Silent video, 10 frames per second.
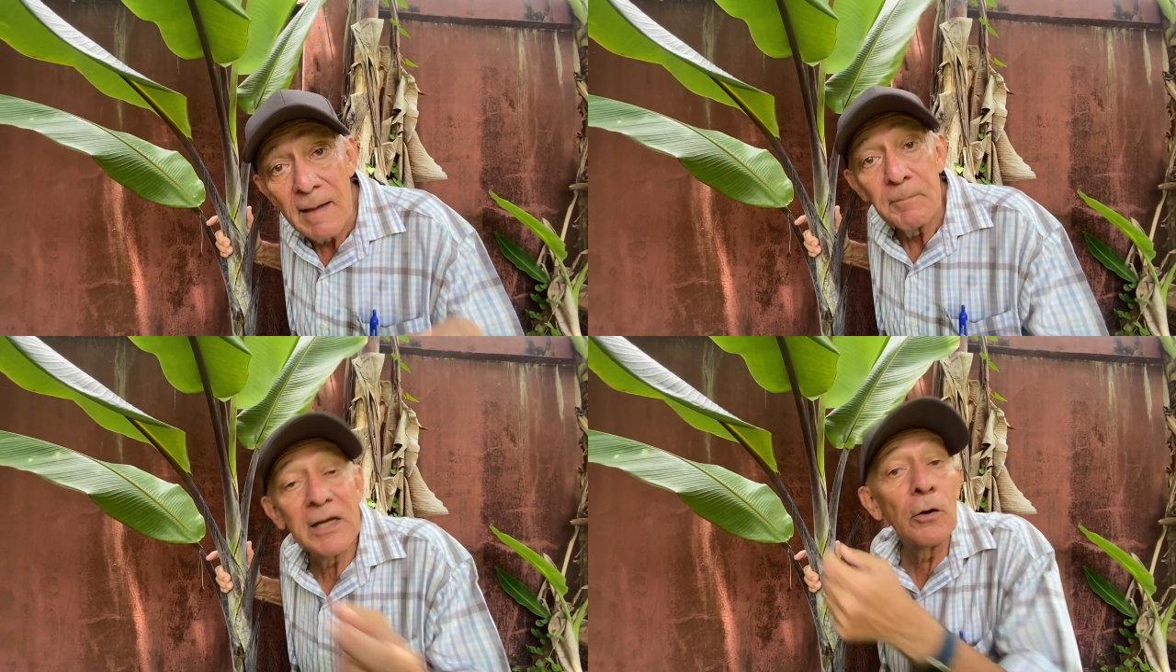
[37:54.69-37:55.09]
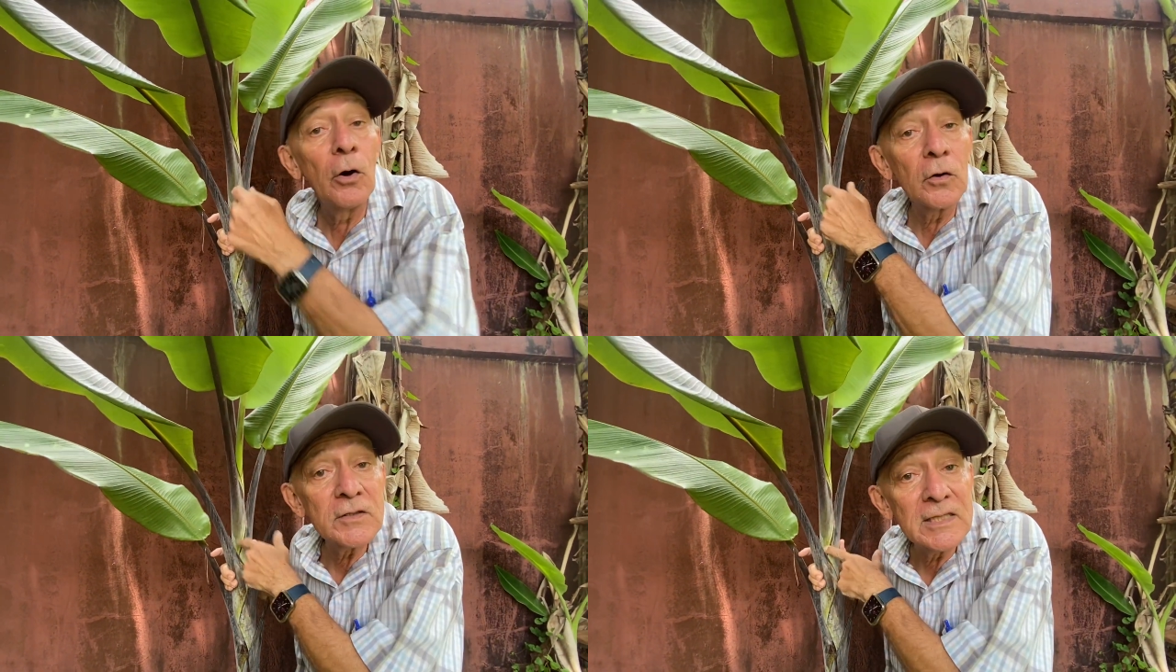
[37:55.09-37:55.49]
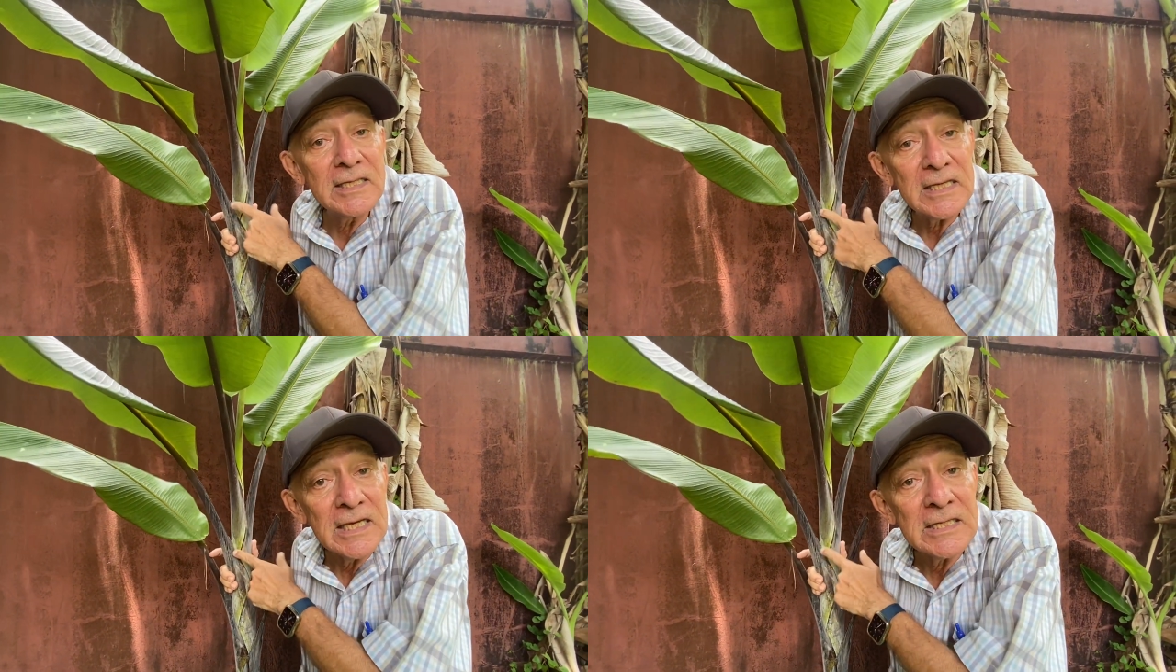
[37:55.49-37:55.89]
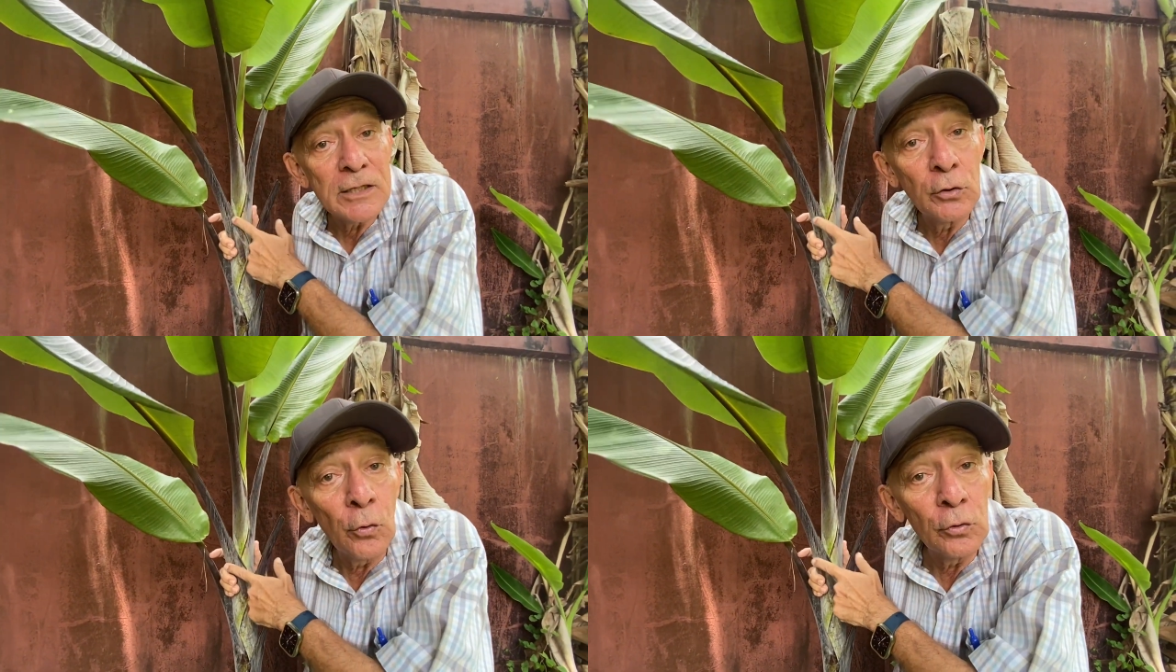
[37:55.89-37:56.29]
because this is
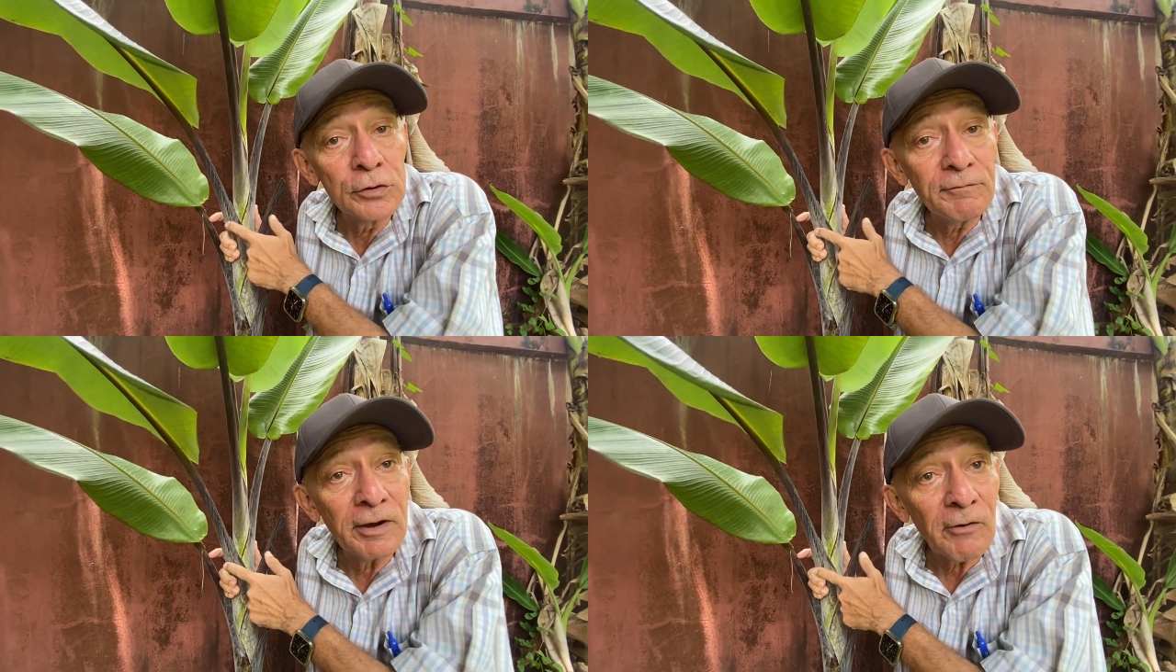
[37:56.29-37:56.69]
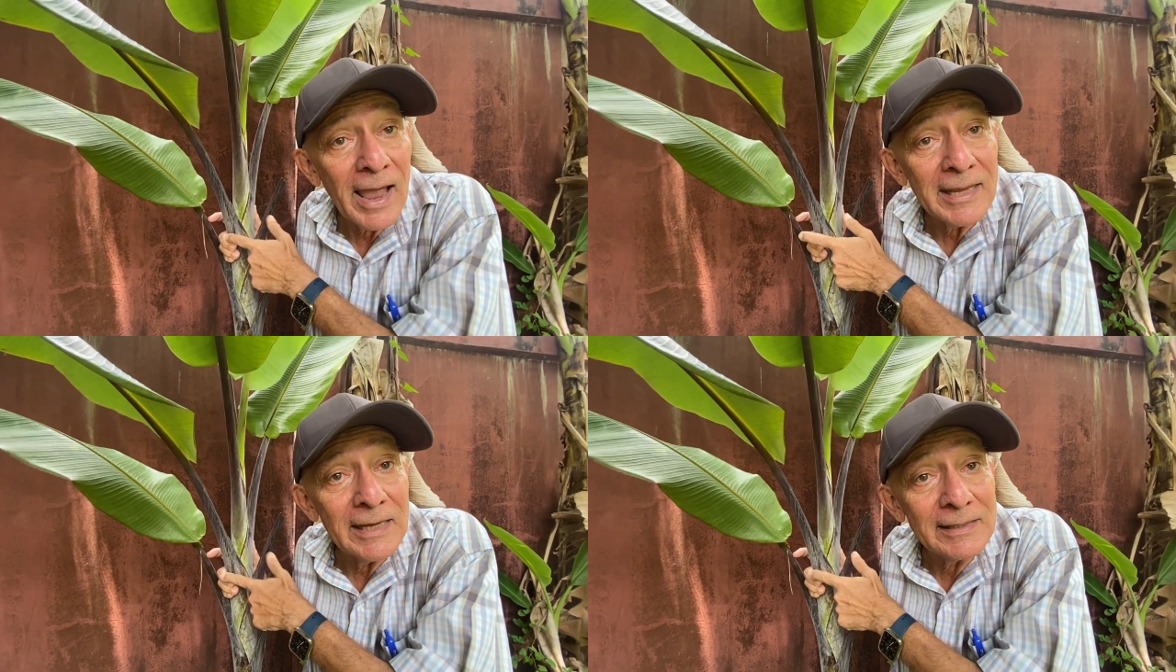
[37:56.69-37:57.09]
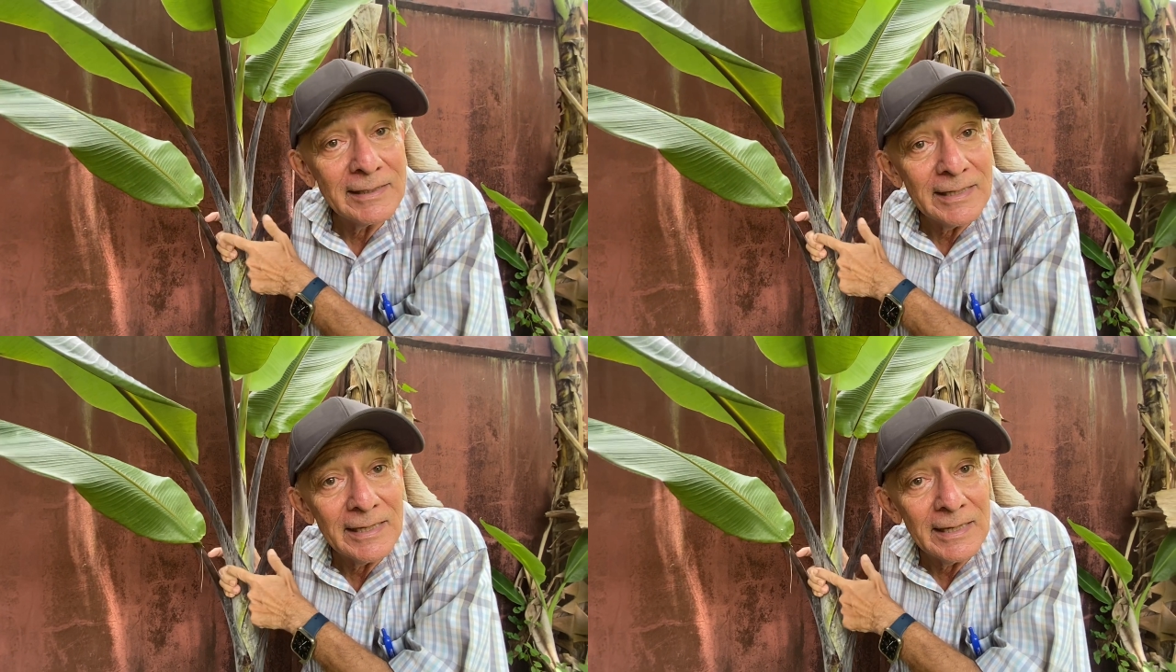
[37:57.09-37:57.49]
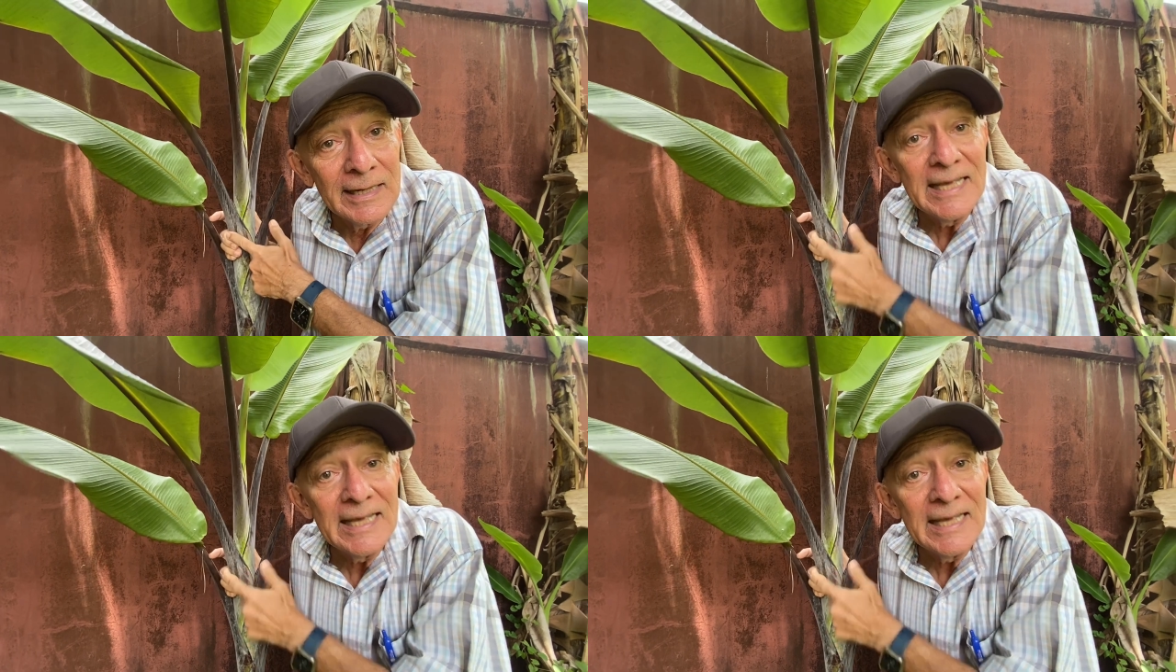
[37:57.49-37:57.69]
an old variety,